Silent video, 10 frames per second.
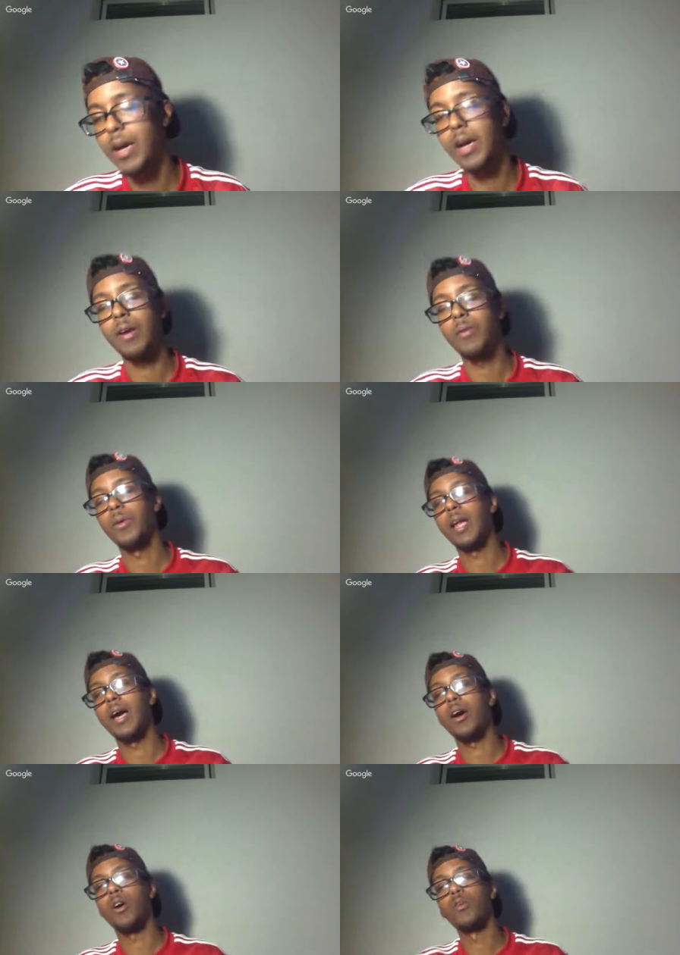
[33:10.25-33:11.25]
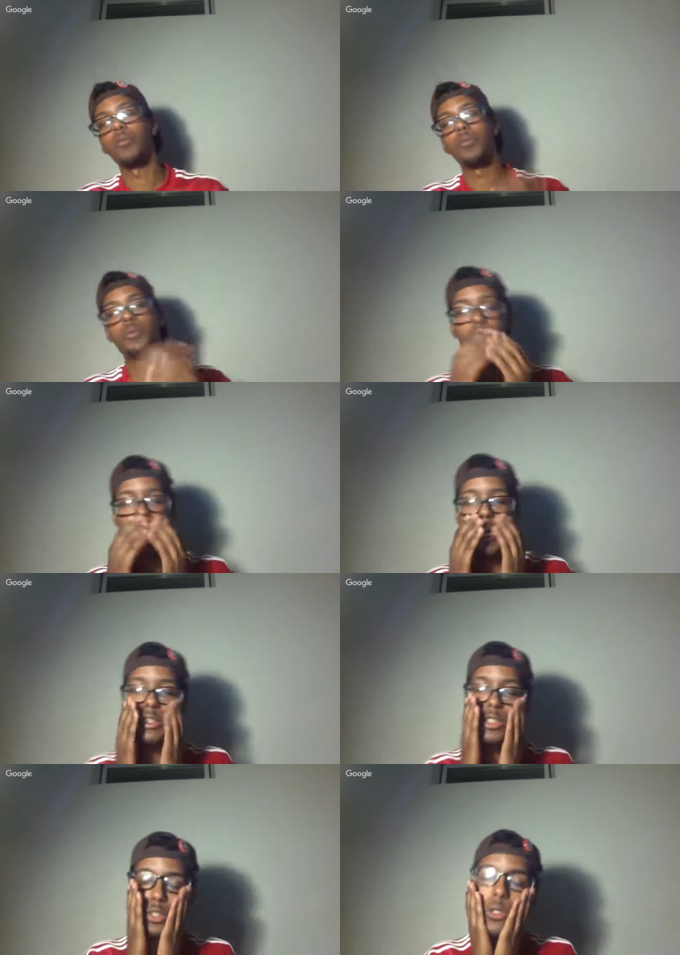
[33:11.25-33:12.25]
Well, I hope you guys
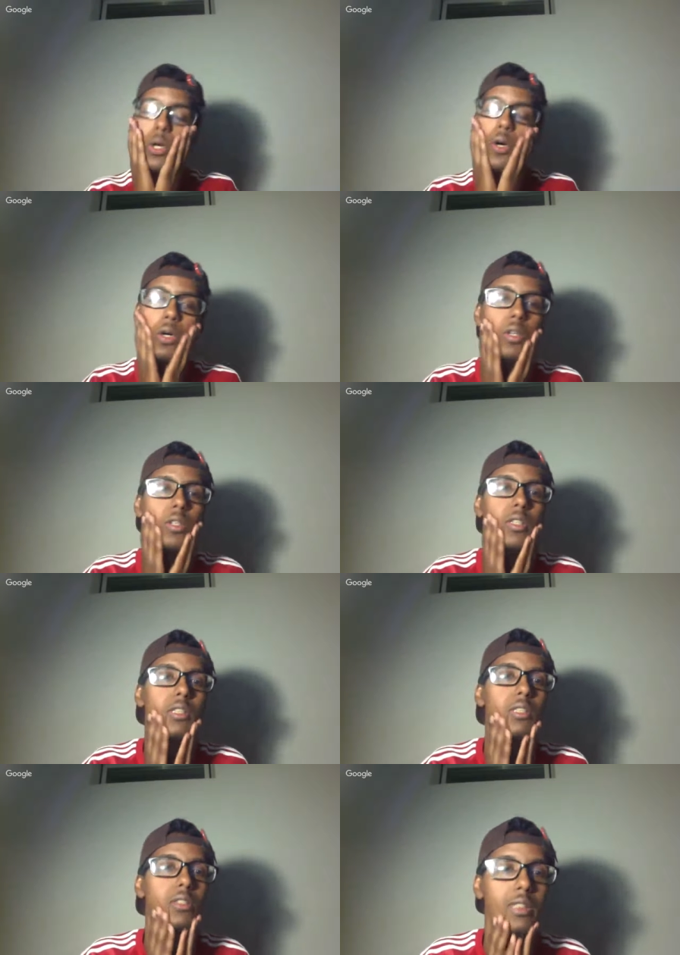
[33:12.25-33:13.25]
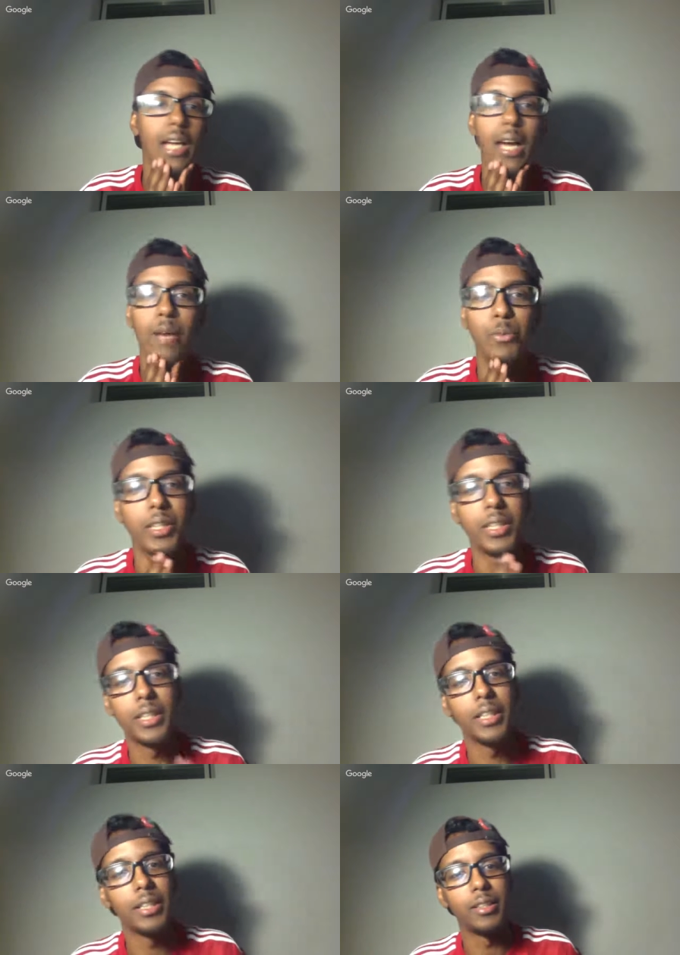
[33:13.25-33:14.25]
enjoyed the little time we
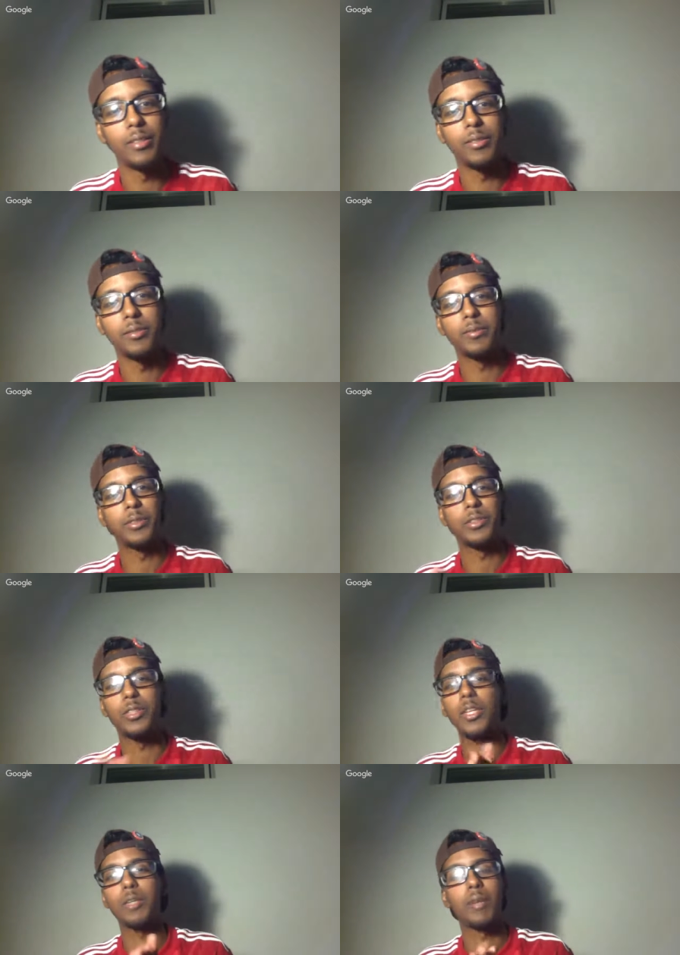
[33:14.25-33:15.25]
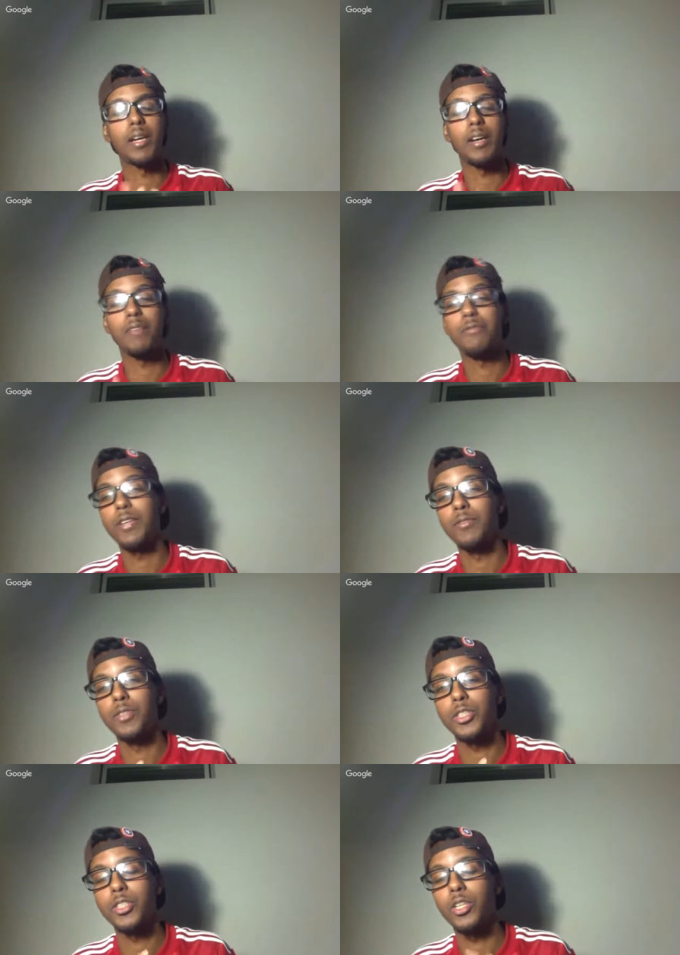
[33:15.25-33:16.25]
give to talk about our favorite
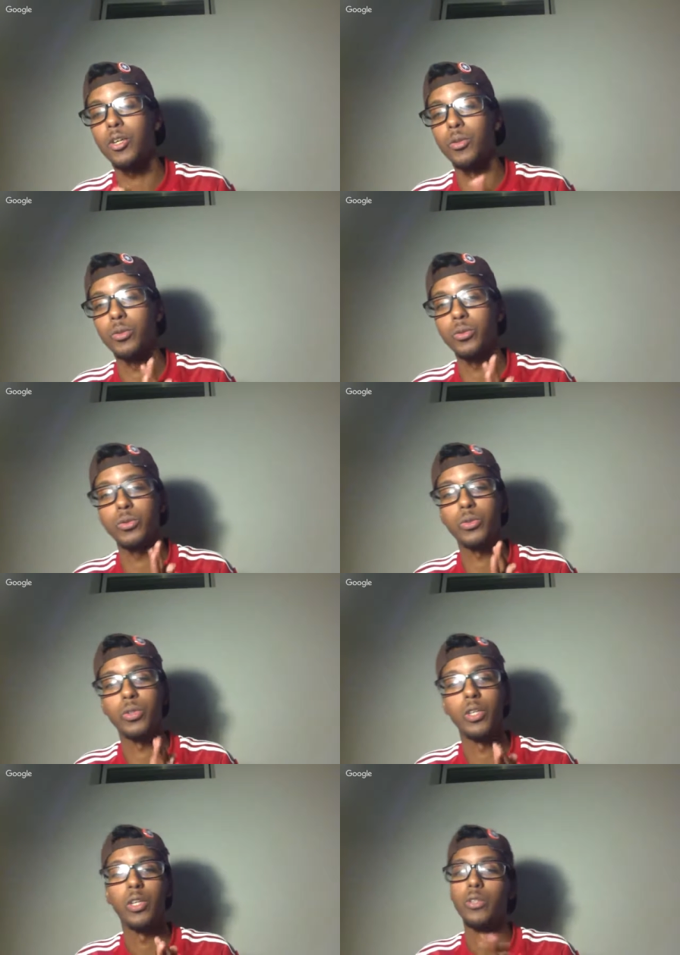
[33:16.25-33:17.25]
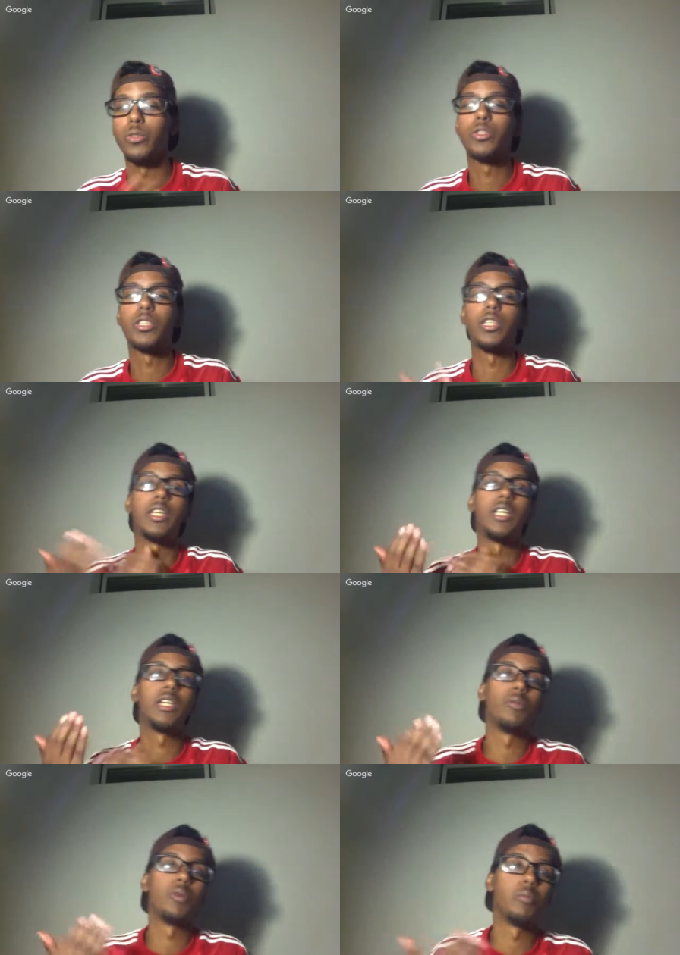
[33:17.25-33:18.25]
shows. You chilling here with
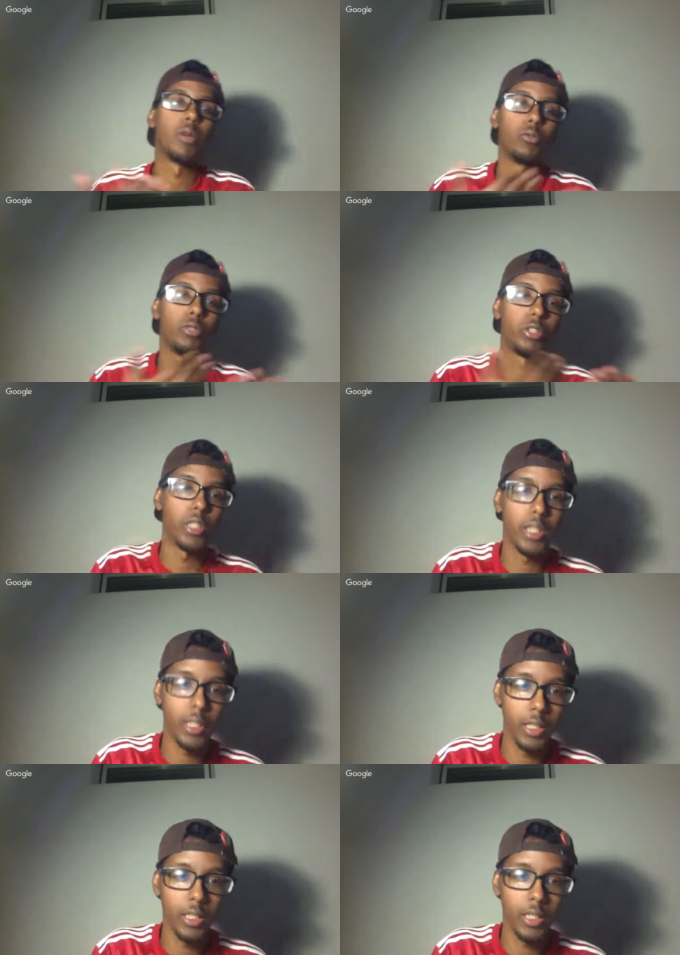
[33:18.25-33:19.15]
Mo Genie.